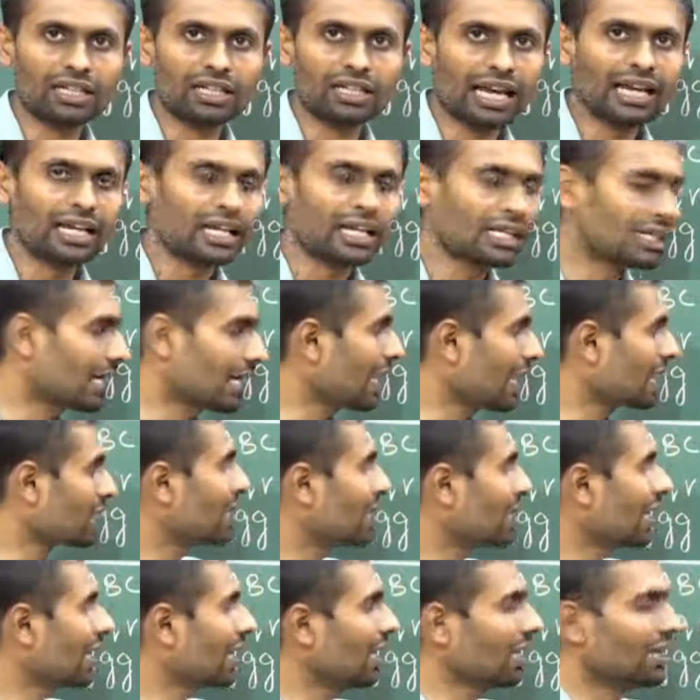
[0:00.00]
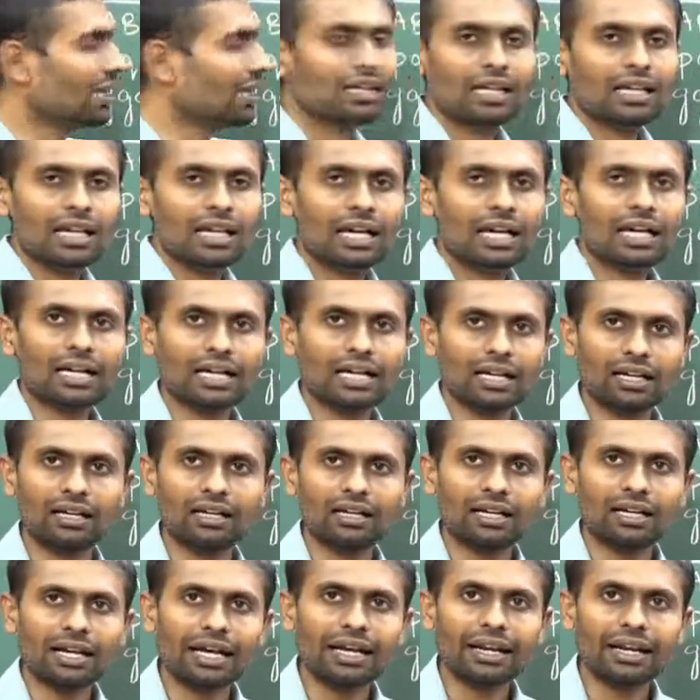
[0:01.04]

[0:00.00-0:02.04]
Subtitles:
It acts like a